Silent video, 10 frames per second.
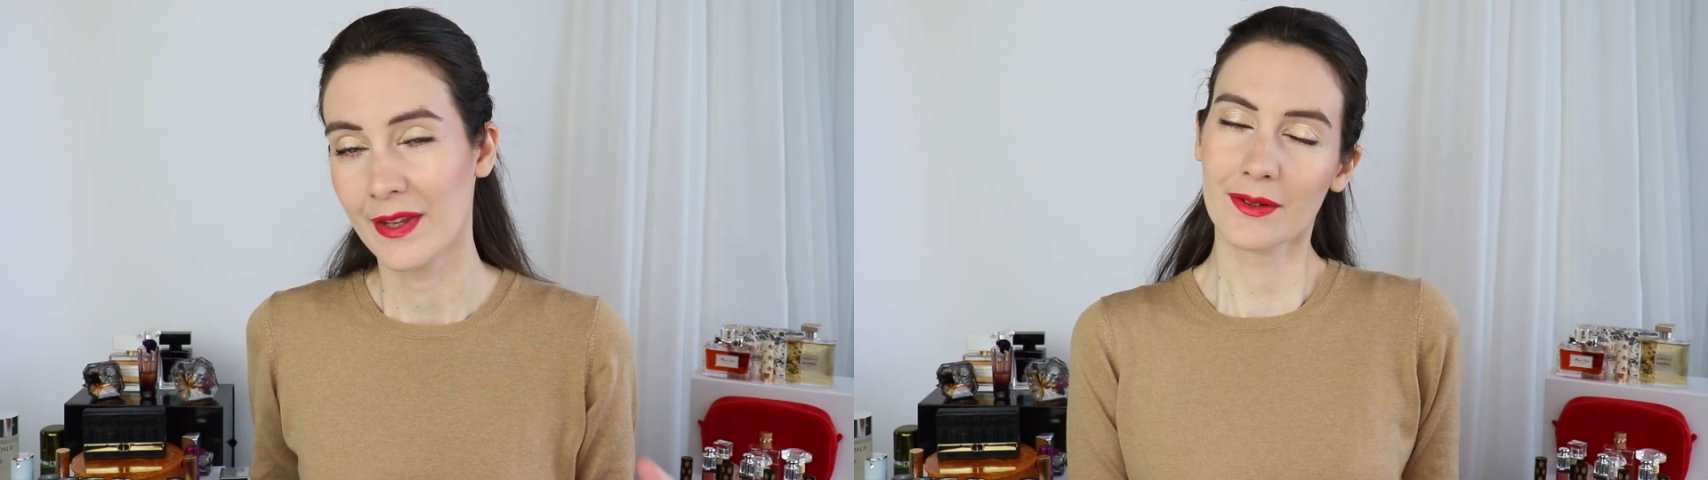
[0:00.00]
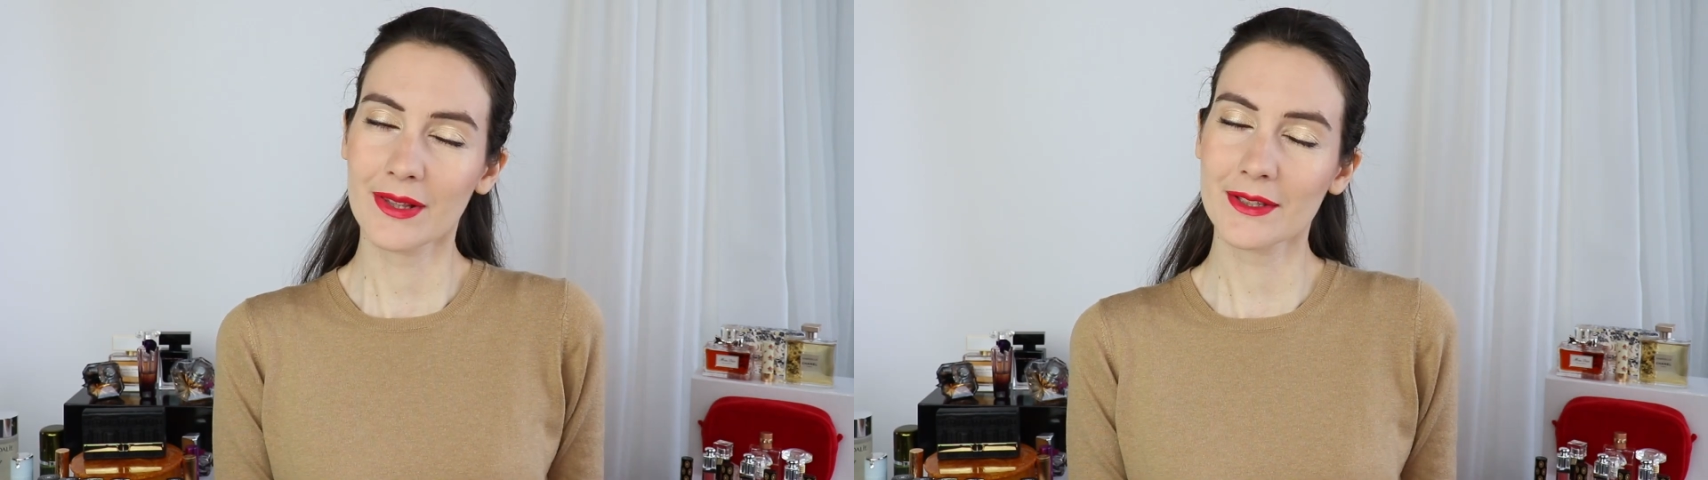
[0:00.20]

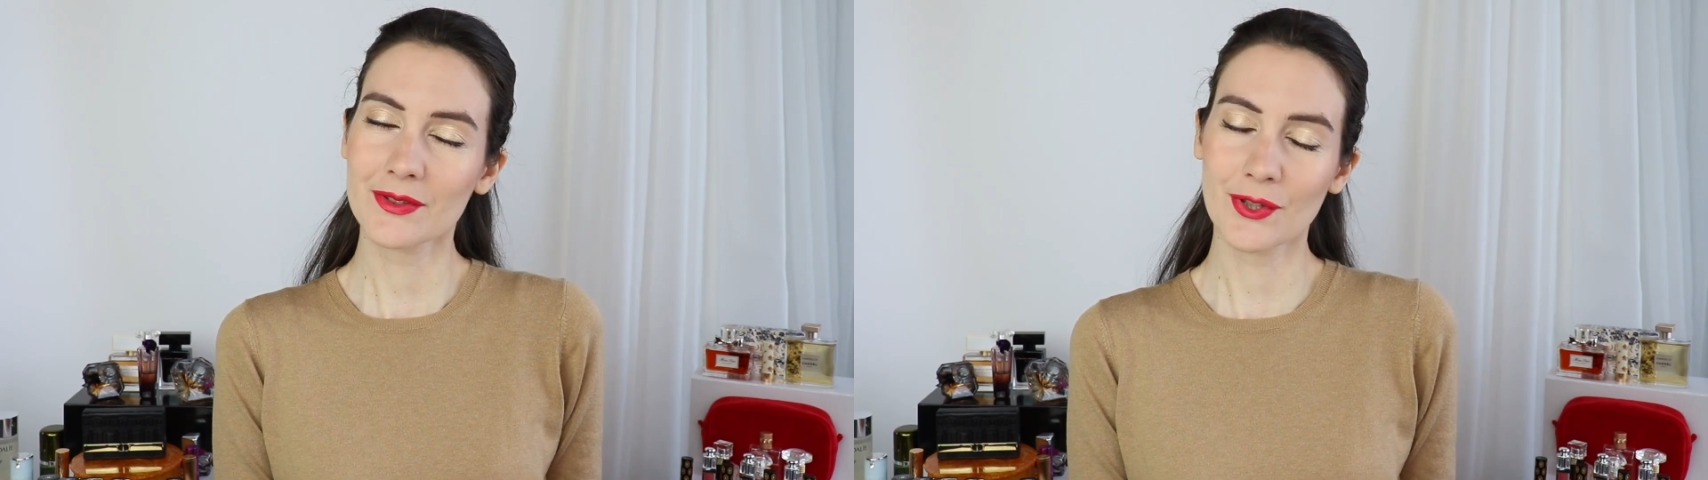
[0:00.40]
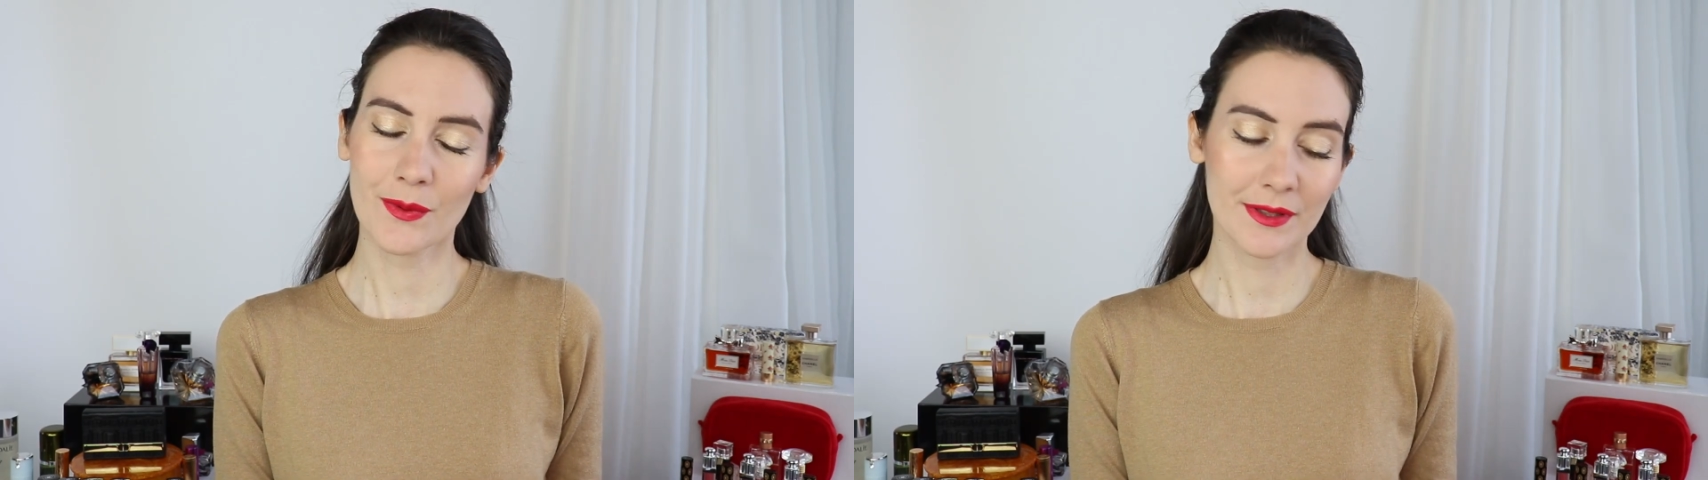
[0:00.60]
I'd like
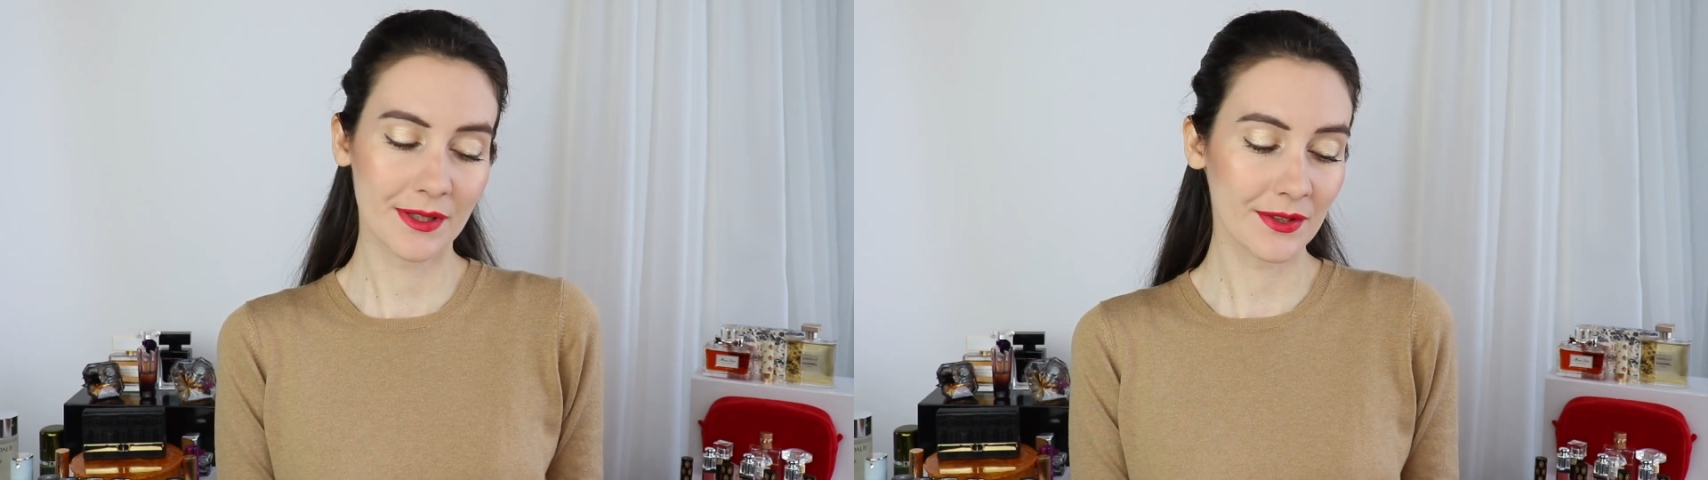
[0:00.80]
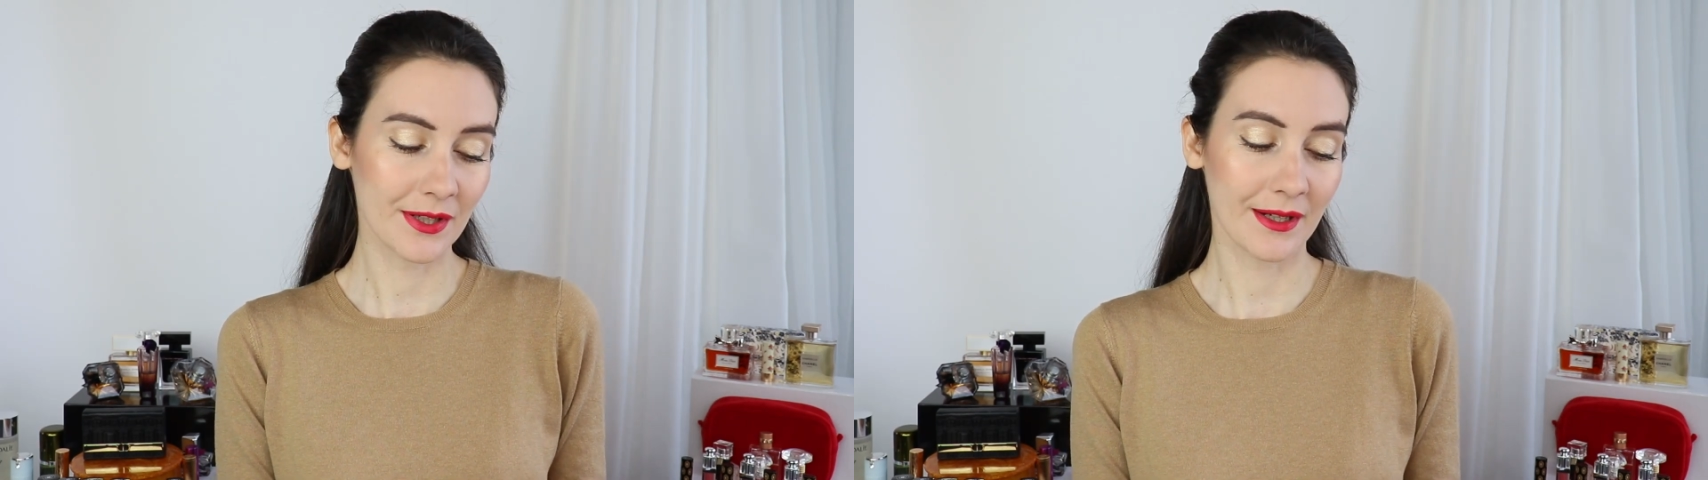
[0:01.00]
to show
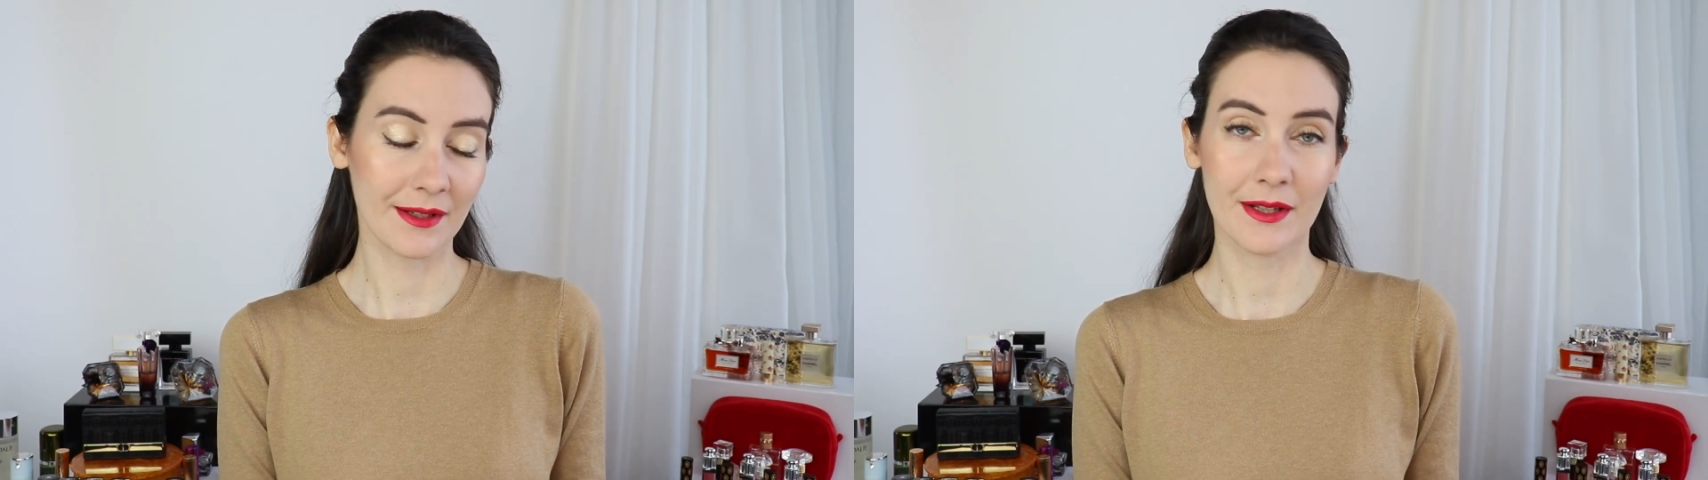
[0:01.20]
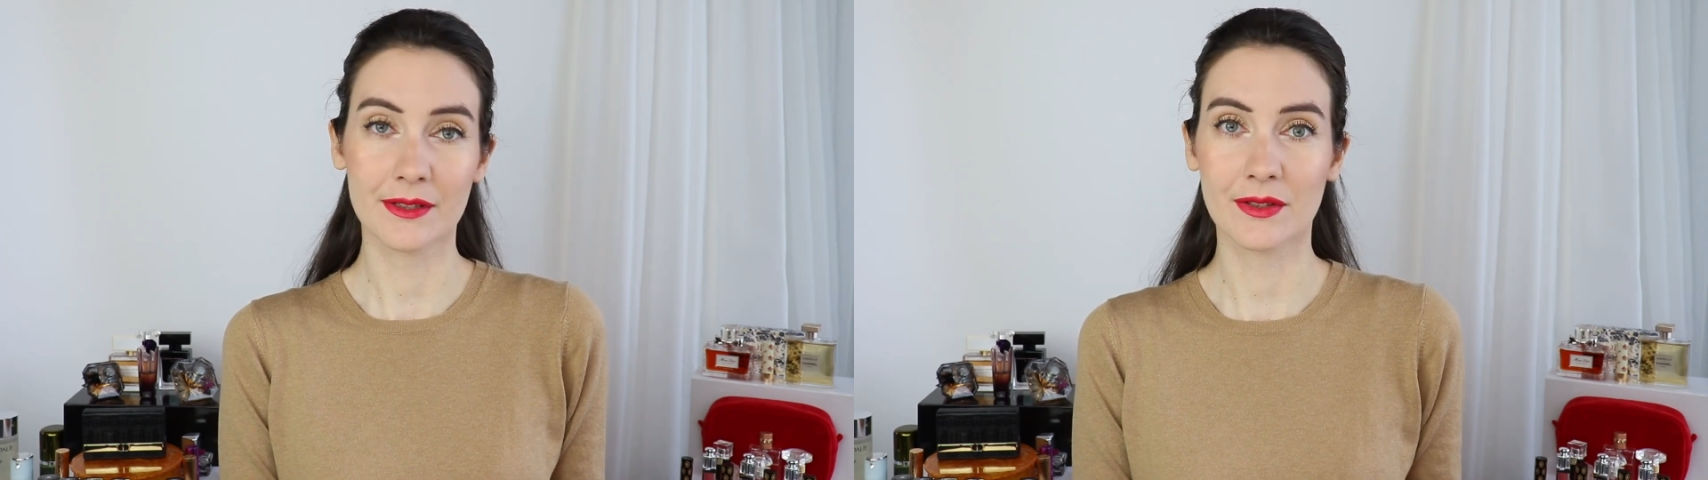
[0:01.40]
another
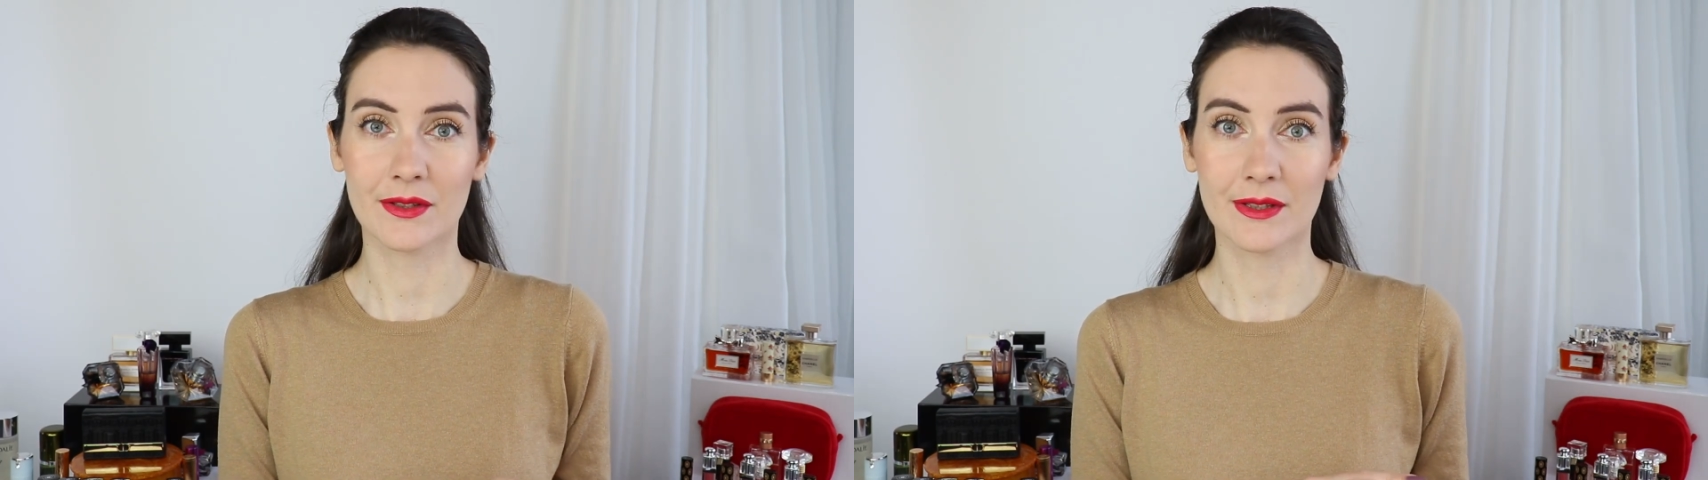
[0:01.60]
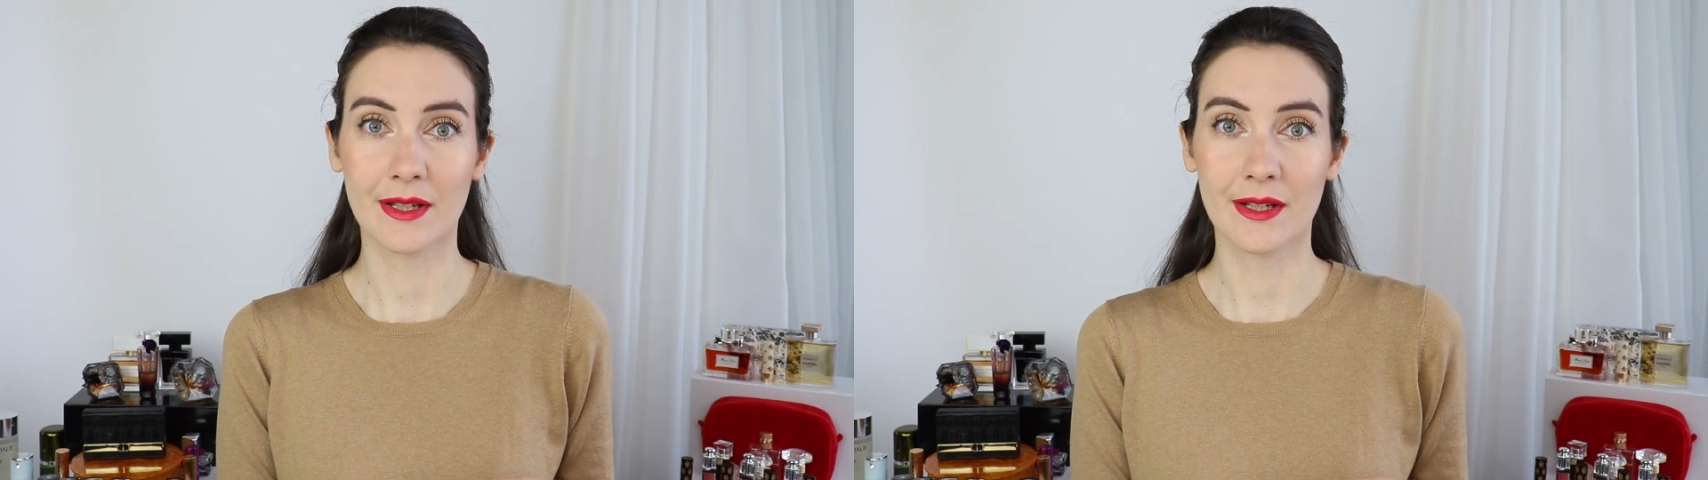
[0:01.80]
highlighter